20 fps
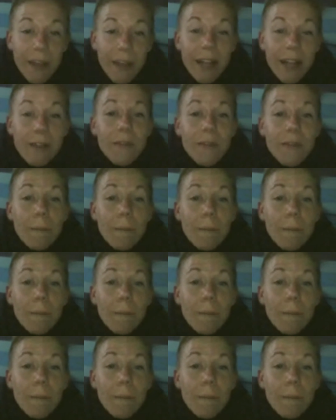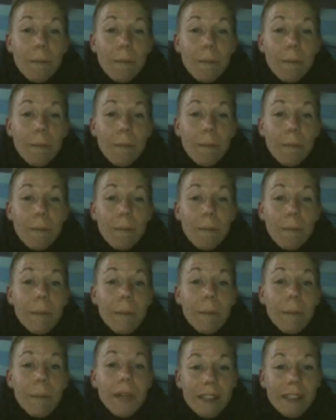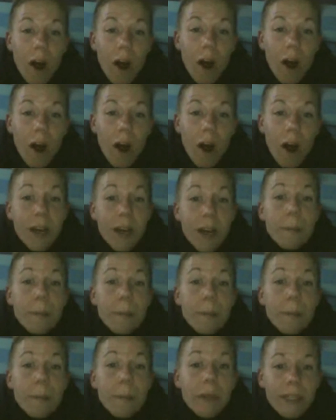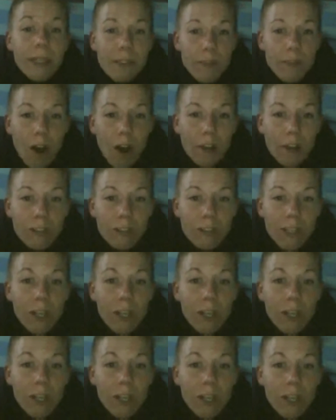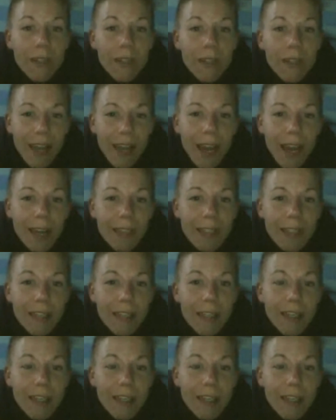Think of the millions, not billions of dollars that go into that.